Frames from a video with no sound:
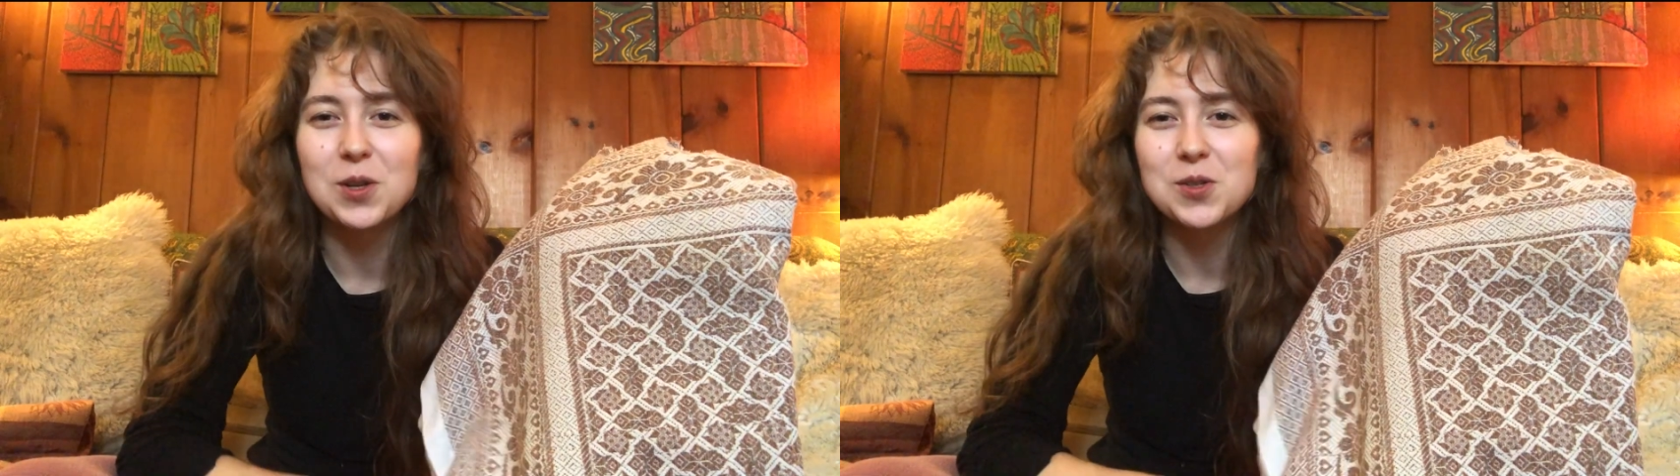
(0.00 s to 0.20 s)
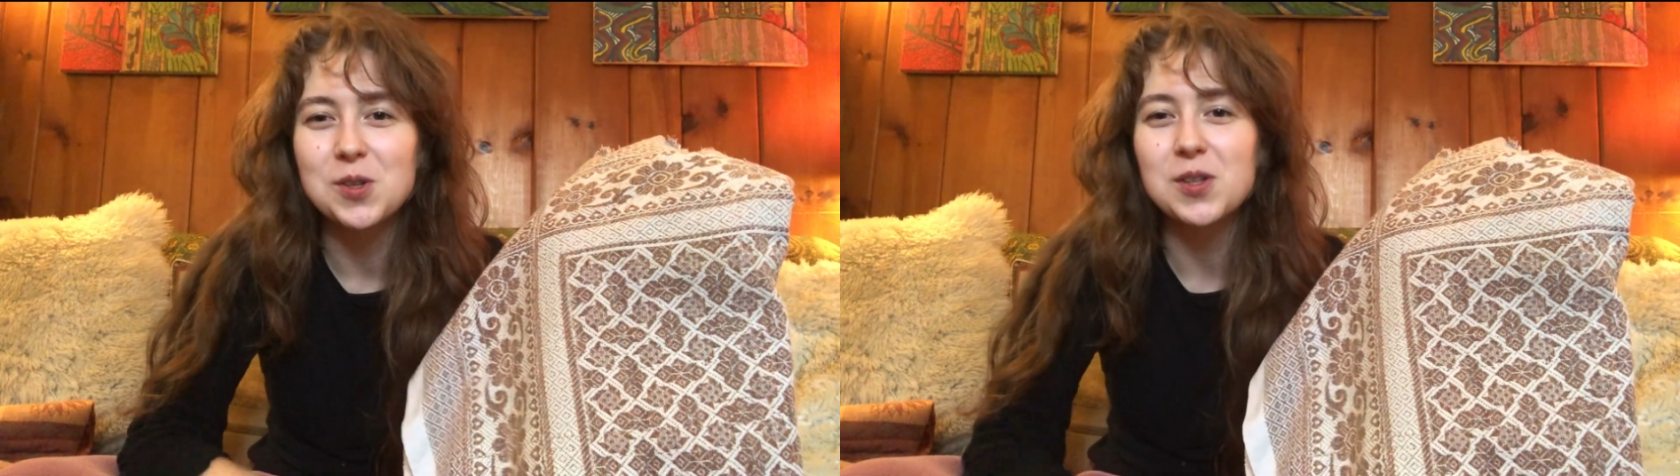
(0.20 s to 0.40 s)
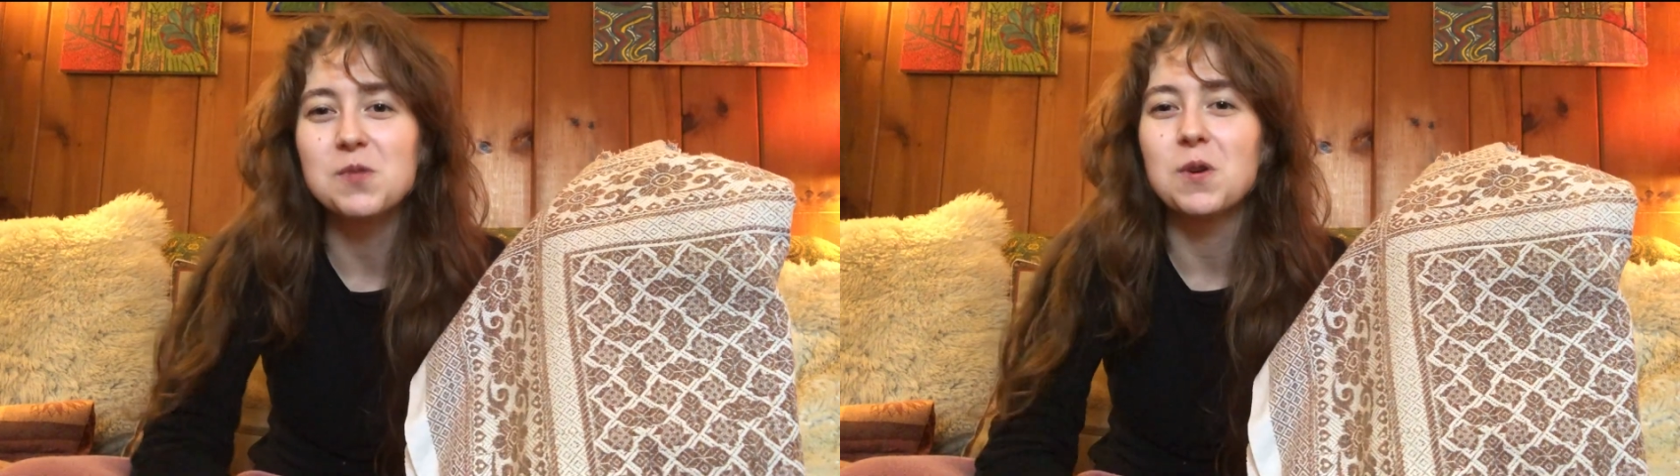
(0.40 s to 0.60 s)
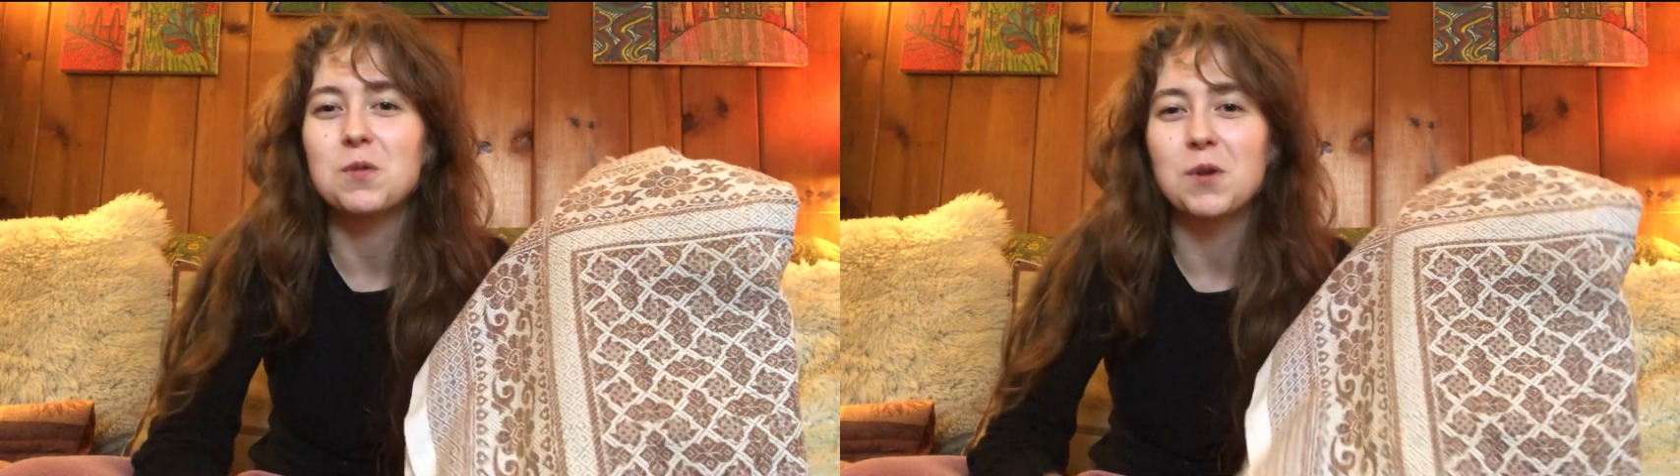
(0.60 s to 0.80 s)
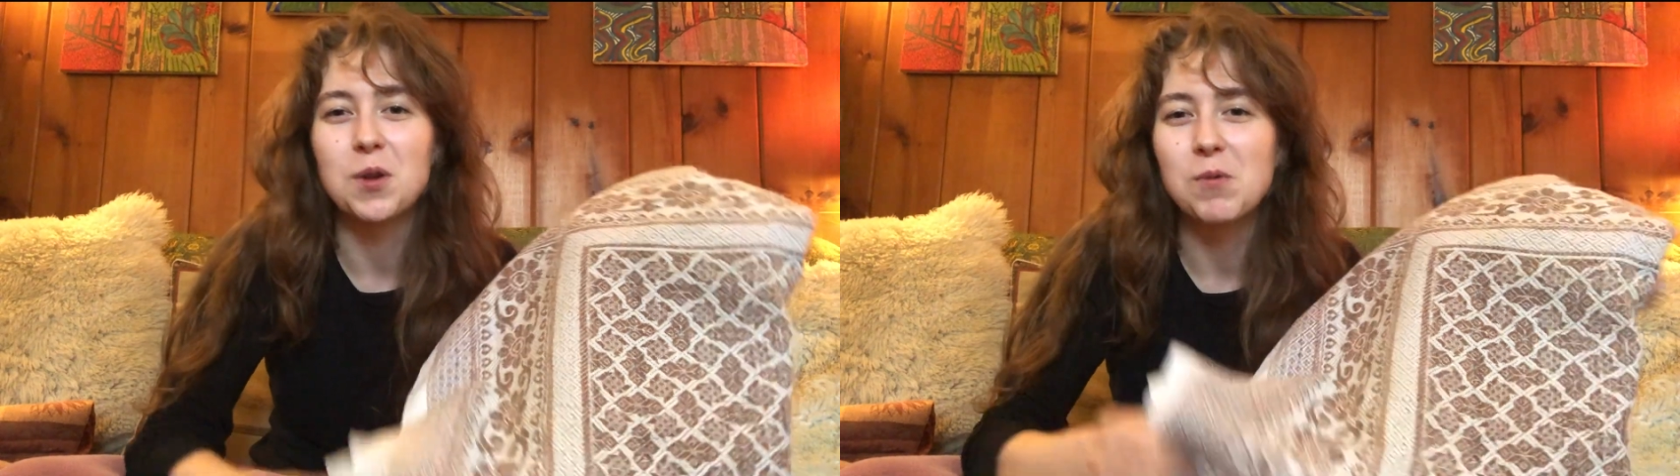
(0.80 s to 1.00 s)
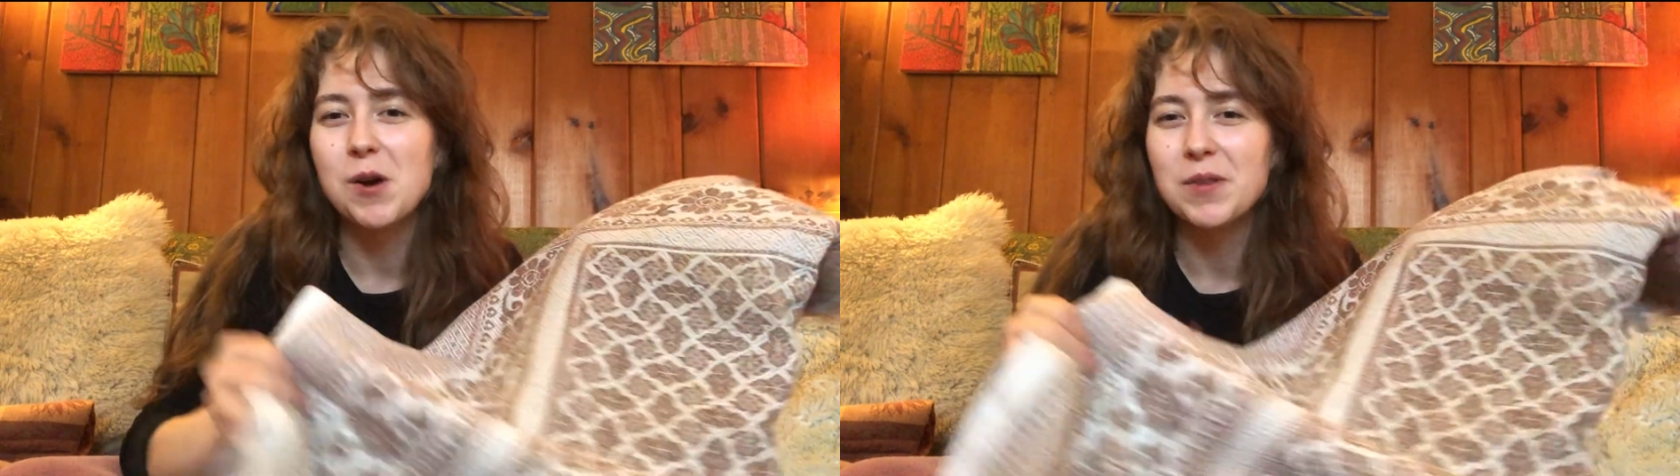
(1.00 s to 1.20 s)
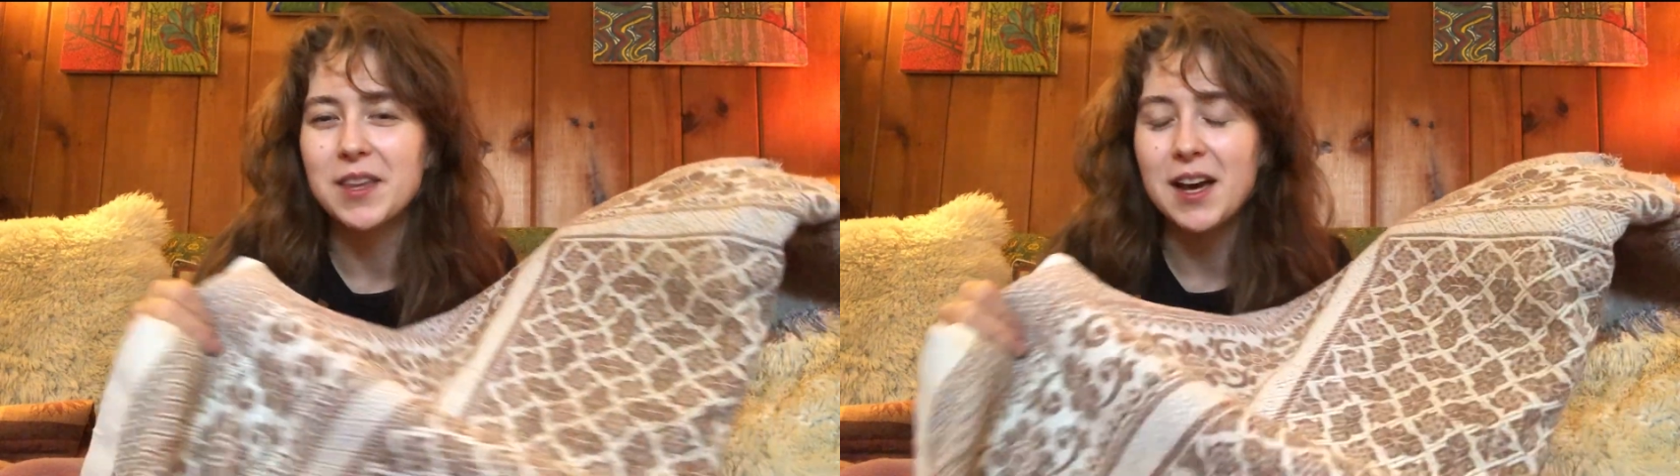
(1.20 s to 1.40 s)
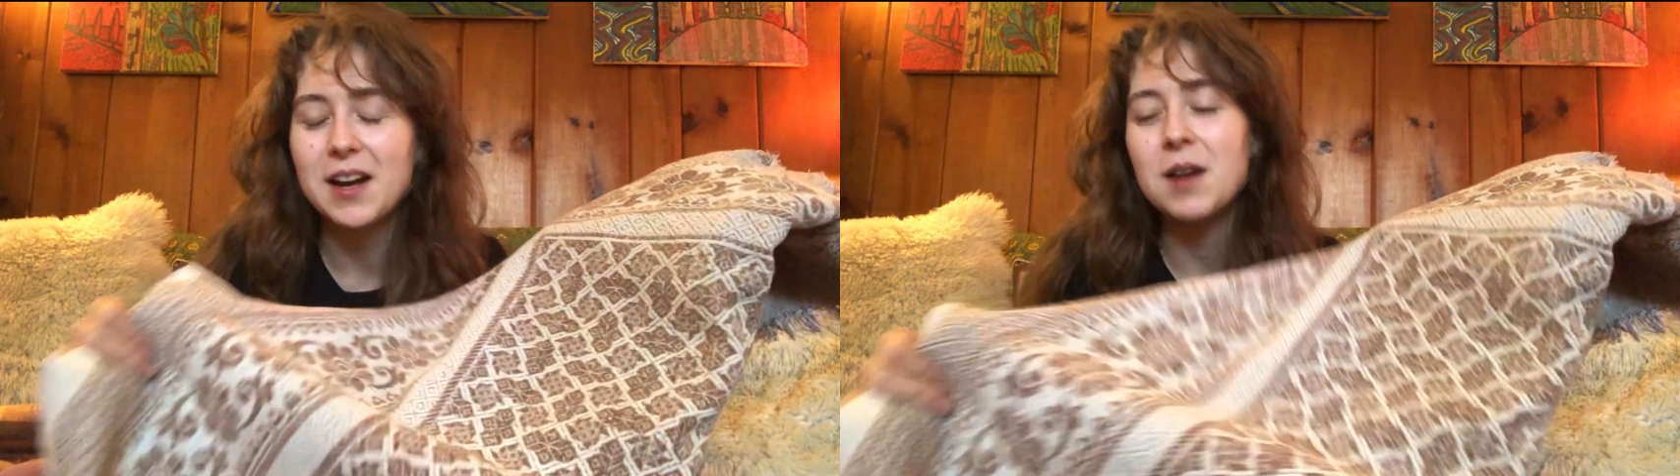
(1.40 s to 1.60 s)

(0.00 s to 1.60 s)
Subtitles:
so this worked really well with that.